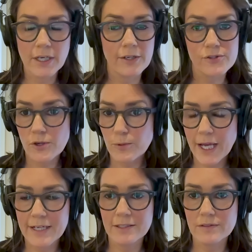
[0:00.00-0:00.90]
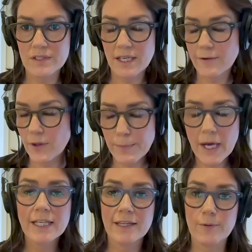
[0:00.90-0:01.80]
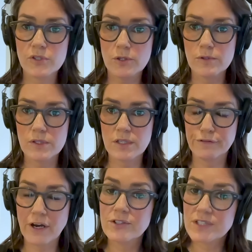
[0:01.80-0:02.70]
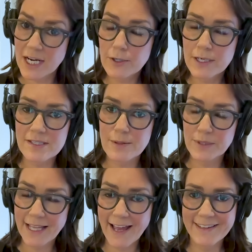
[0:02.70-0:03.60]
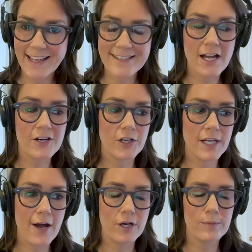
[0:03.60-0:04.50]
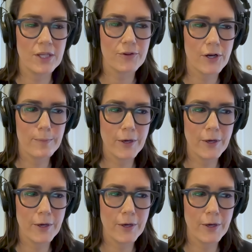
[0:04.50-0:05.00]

I also know we had to give them money that was used to fund terrorism, and that's not a good outcome either.